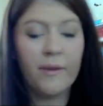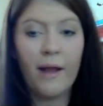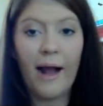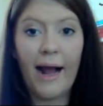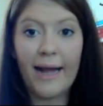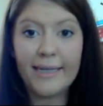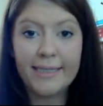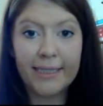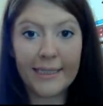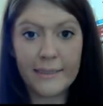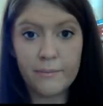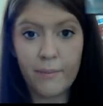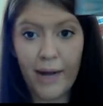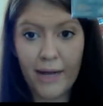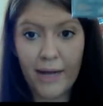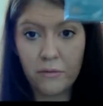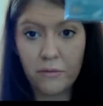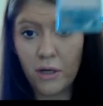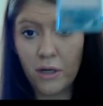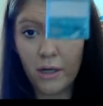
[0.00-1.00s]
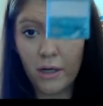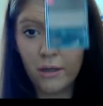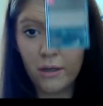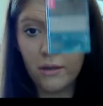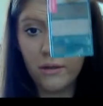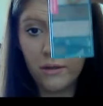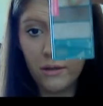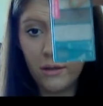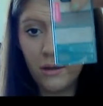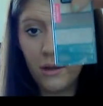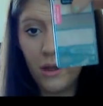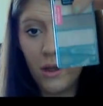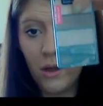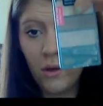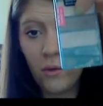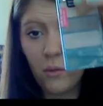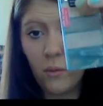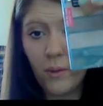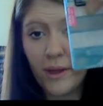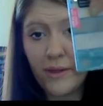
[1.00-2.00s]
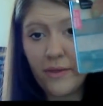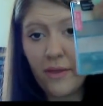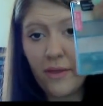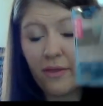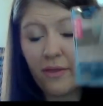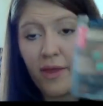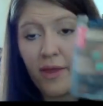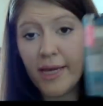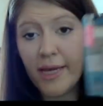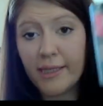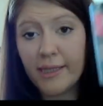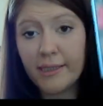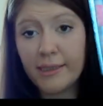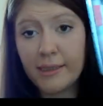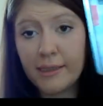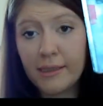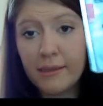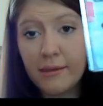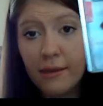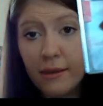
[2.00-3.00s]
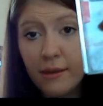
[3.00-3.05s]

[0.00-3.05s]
I did my look with this